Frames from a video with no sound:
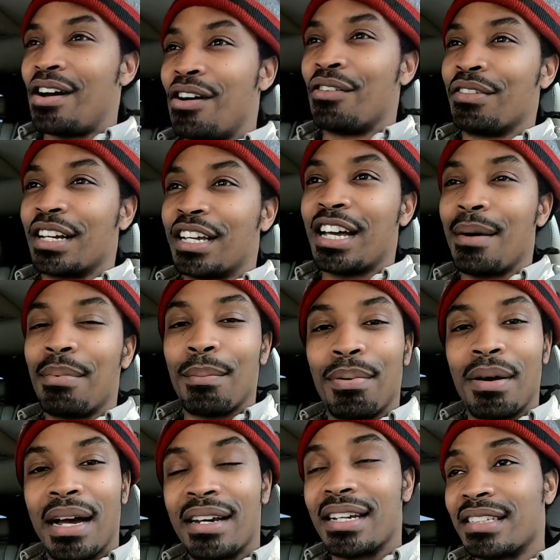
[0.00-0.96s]
on a couple
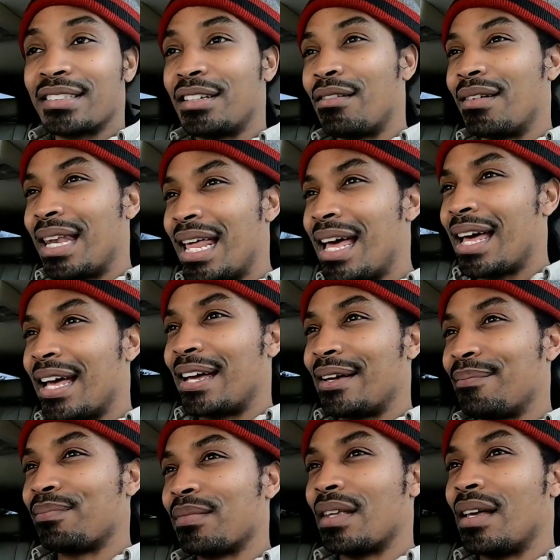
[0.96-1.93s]
products online
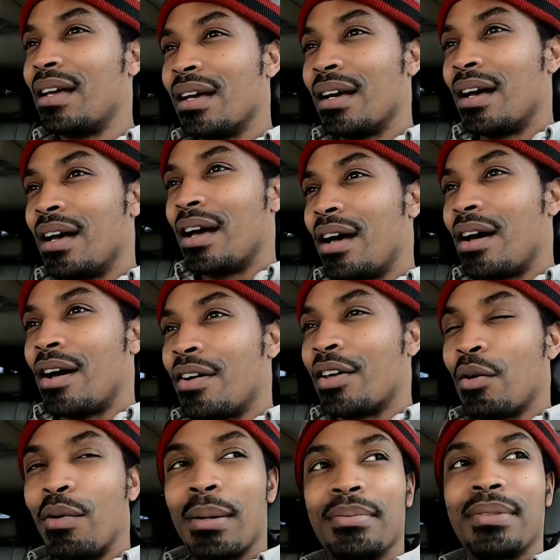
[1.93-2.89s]

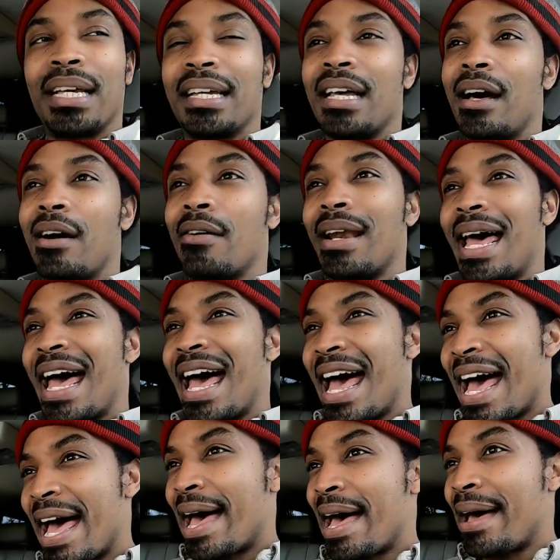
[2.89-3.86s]
on a website called
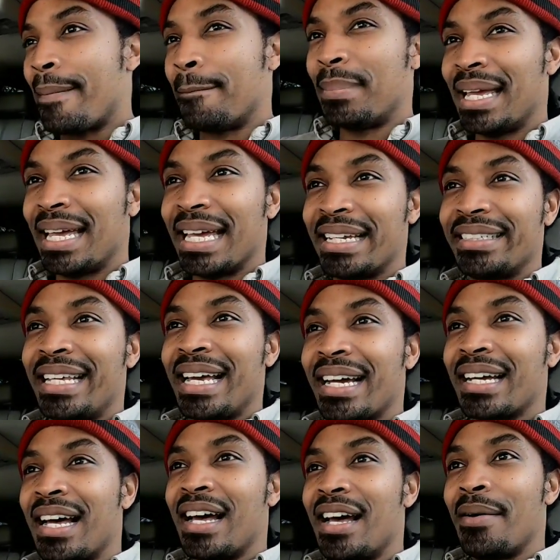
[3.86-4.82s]

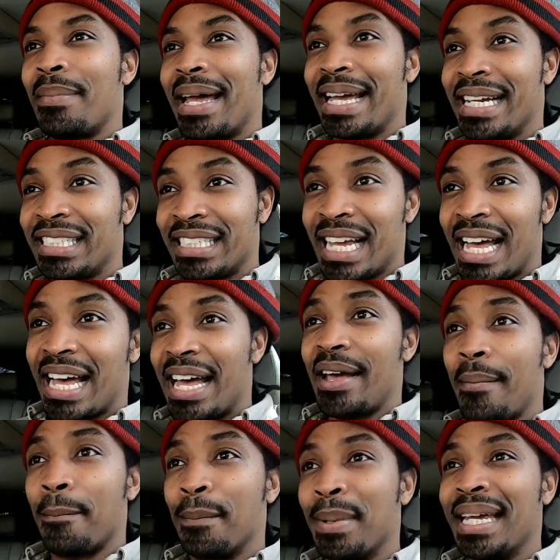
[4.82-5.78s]
HiBid.com,
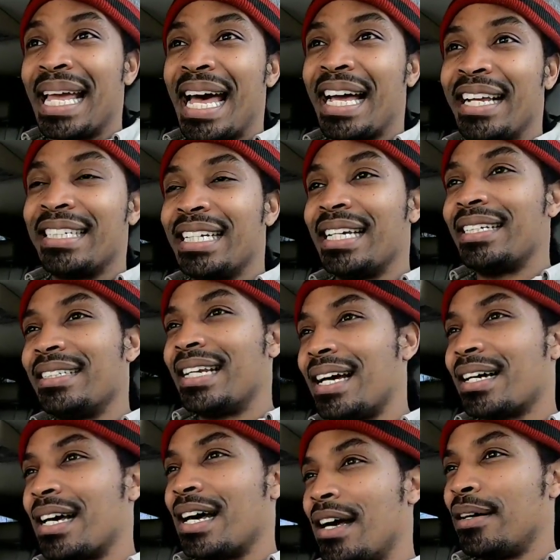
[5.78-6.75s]

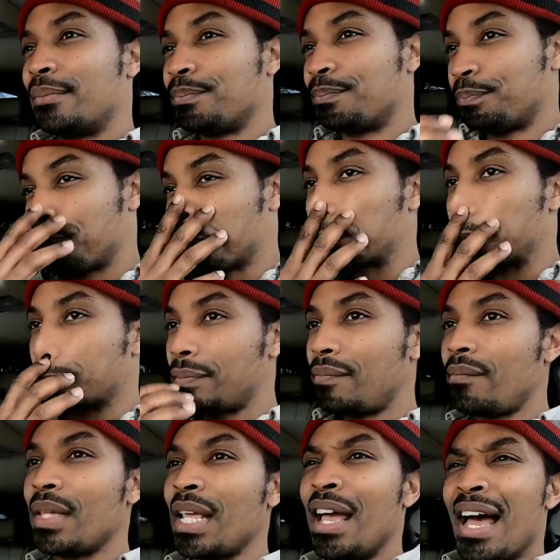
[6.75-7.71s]

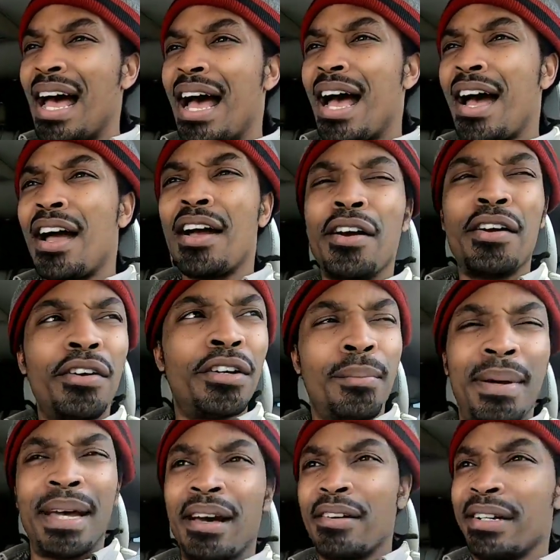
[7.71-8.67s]
H-I-B-I-D.com. I heard
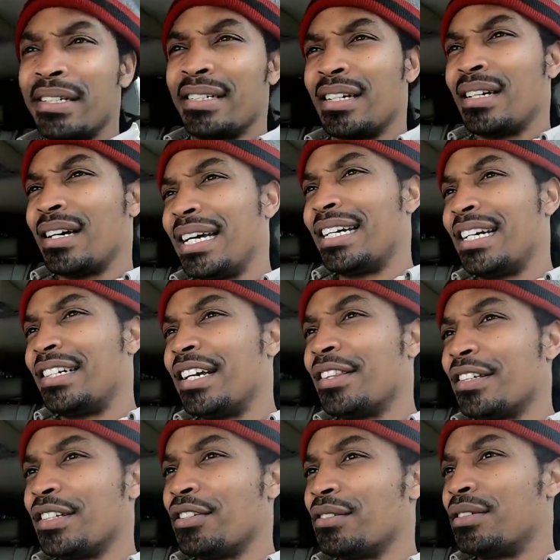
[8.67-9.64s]
about it uh, in
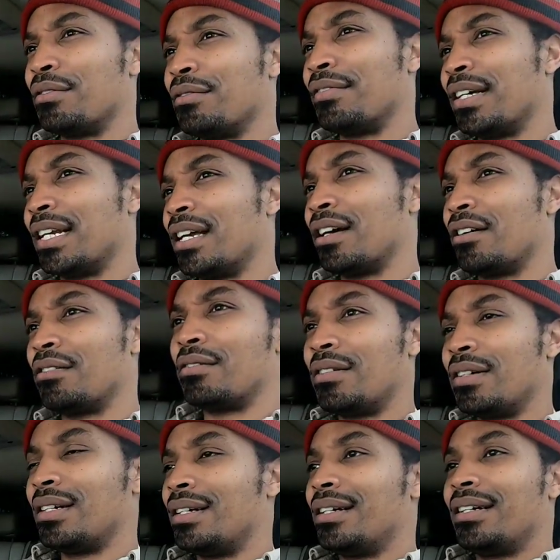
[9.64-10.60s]
another YouTube video
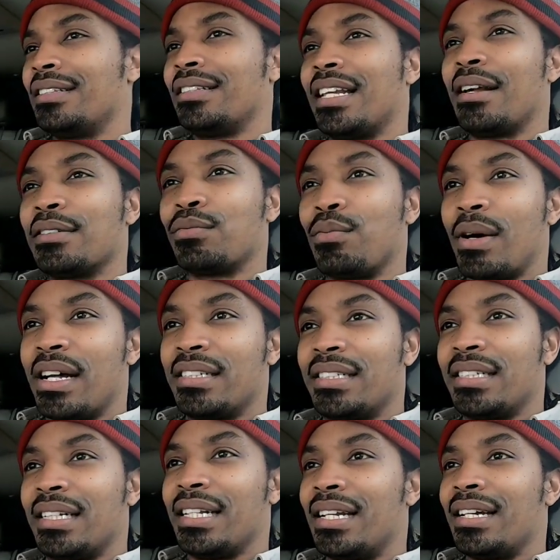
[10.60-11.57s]
that I was
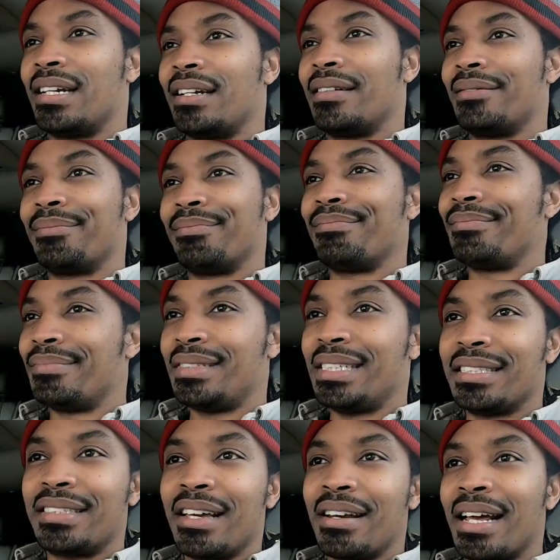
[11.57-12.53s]
watching. Uh,
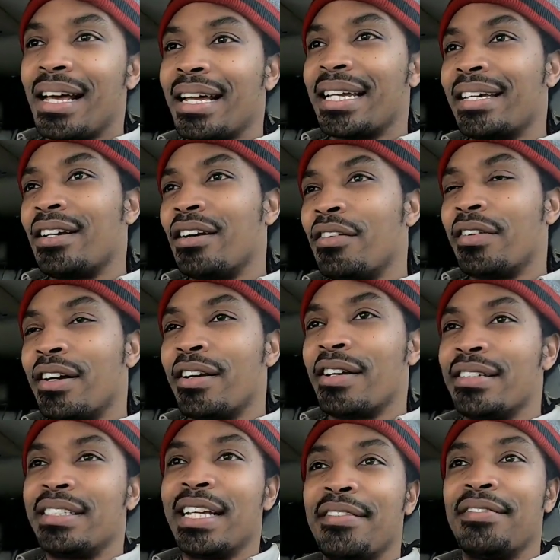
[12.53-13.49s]
just thought I'd get on there
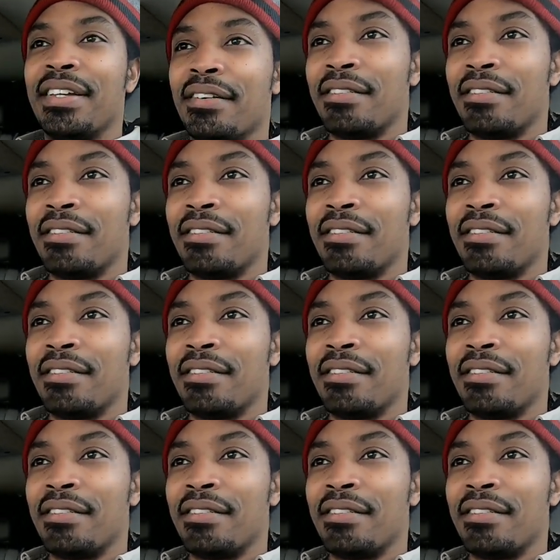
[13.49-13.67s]
and see if